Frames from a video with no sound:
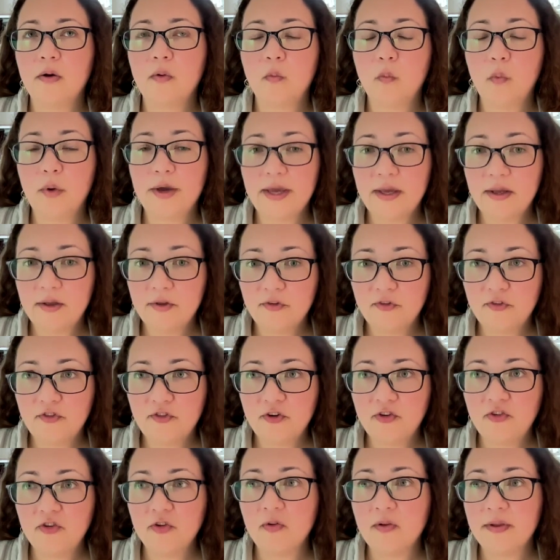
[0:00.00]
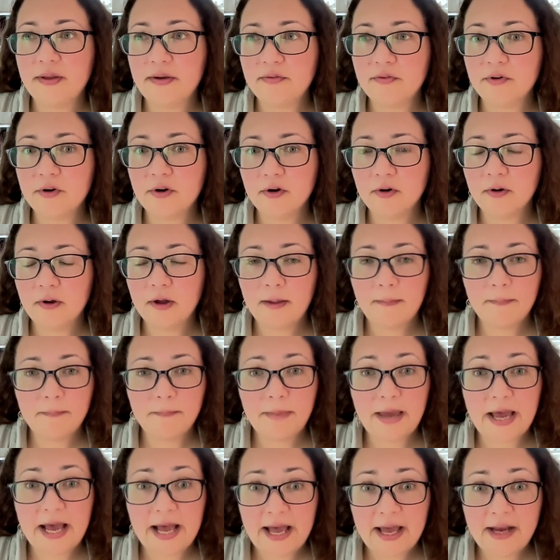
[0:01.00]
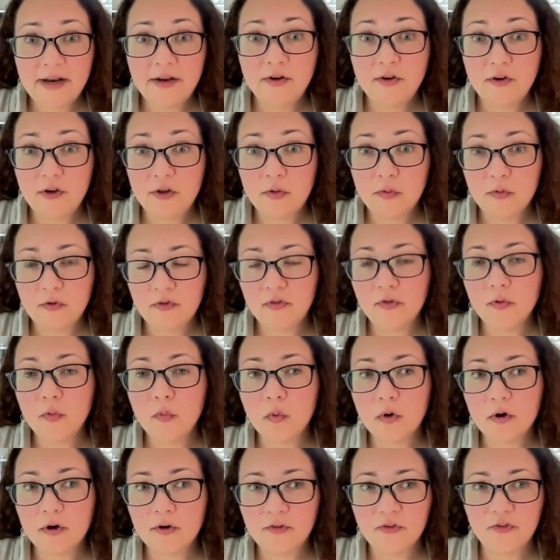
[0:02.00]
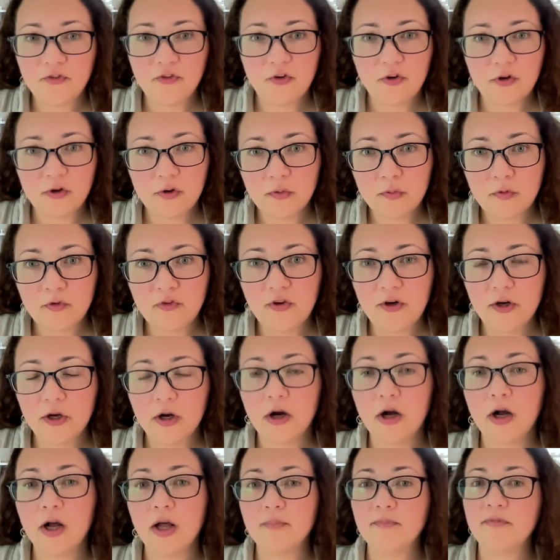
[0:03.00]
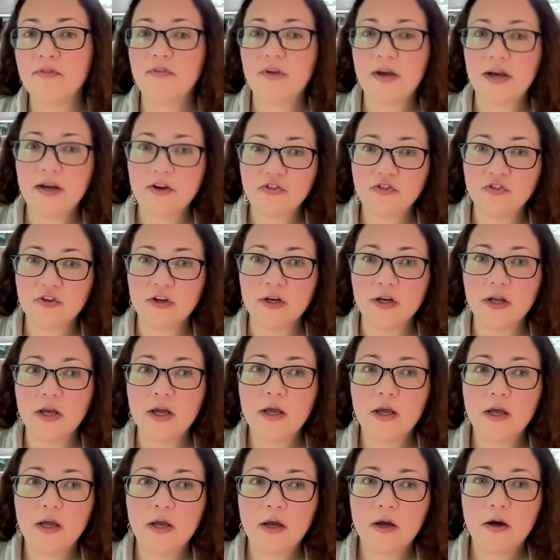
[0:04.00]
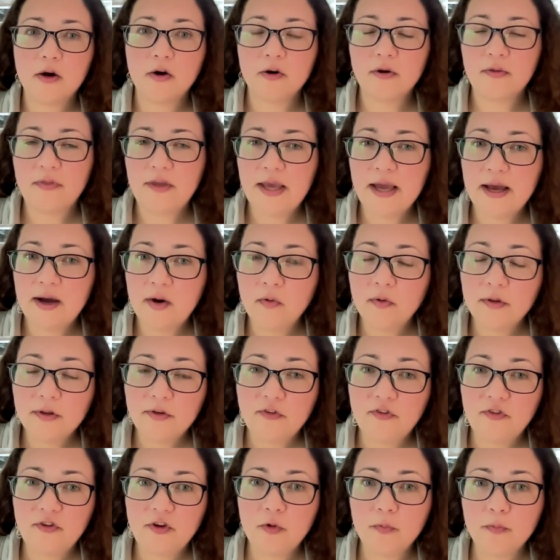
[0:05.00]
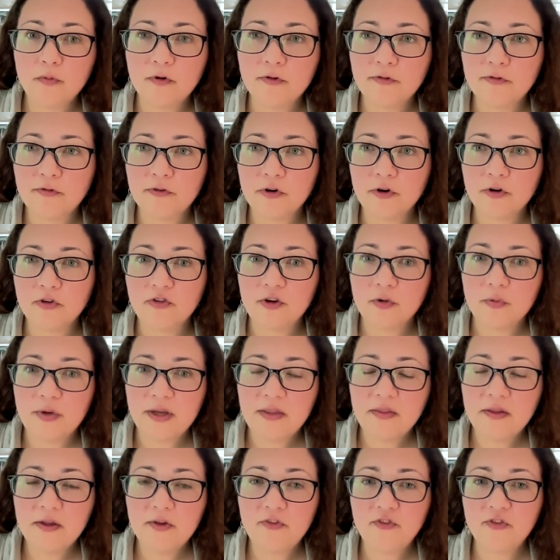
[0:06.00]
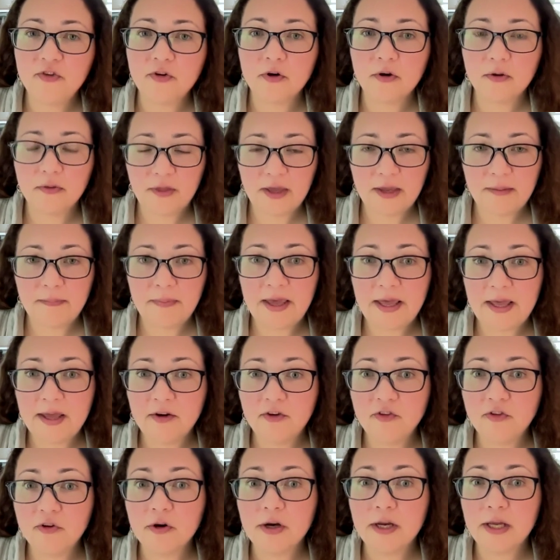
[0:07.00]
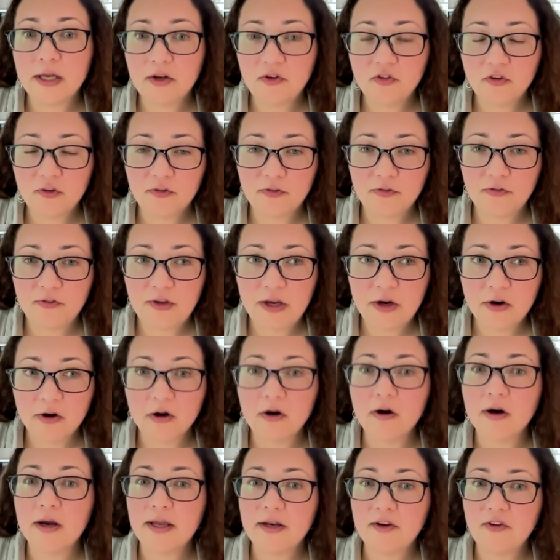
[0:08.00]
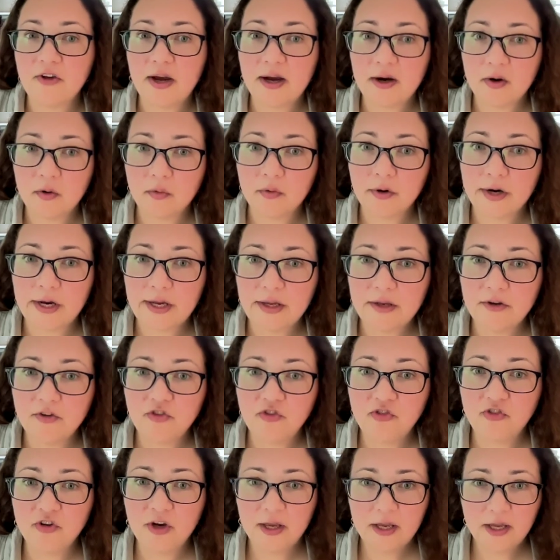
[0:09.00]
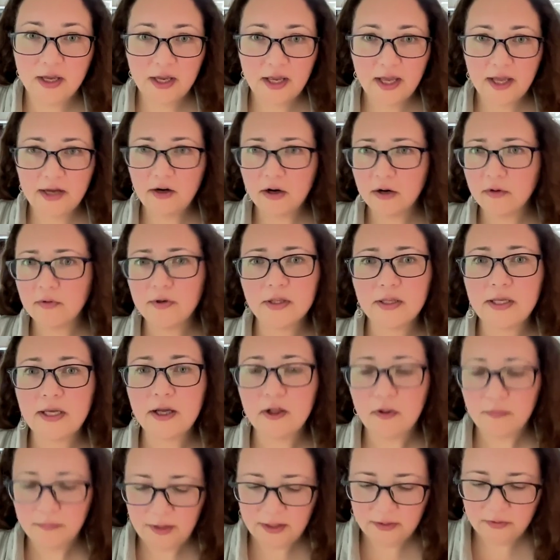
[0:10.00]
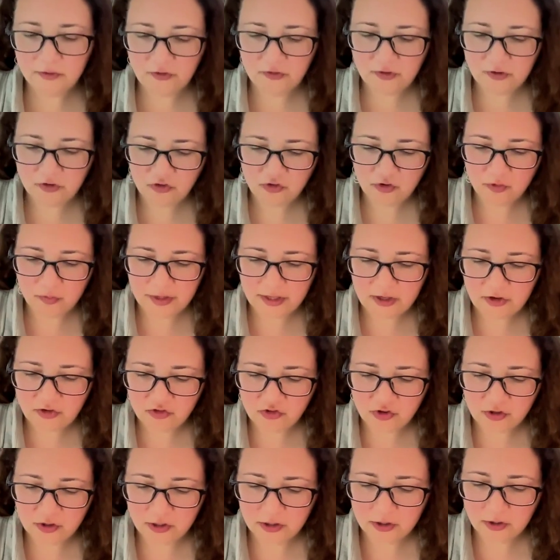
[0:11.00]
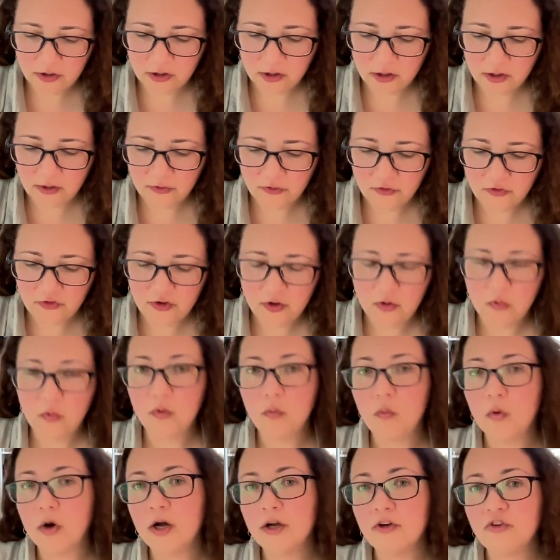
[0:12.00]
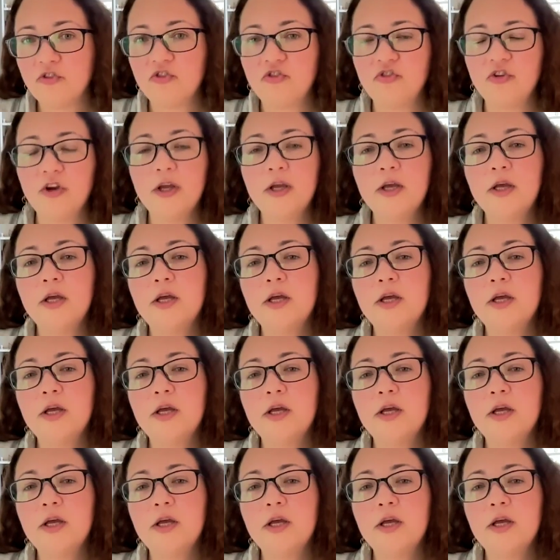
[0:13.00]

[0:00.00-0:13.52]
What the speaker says: ways to deliver bad news, the worst news, in a calm fashion. Are the outlets you prefer doing this, or are they pandering to fear and outrage and not really helping the situation at all? So watch